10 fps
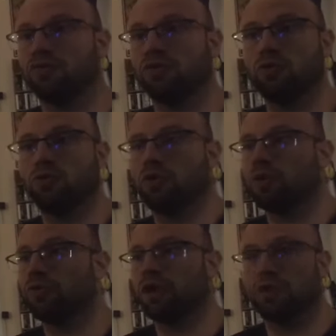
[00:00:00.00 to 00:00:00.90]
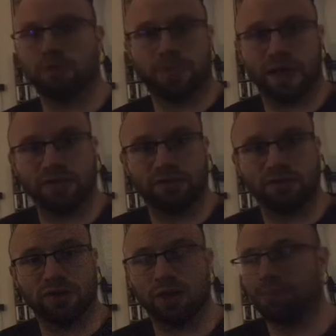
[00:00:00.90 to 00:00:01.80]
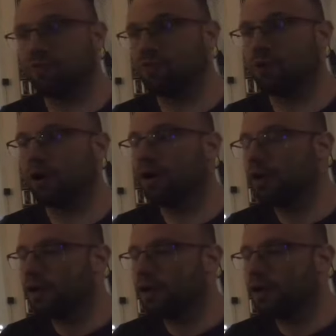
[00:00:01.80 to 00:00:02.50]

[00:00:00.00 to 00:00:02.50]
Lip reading: you know that other bands have done it before.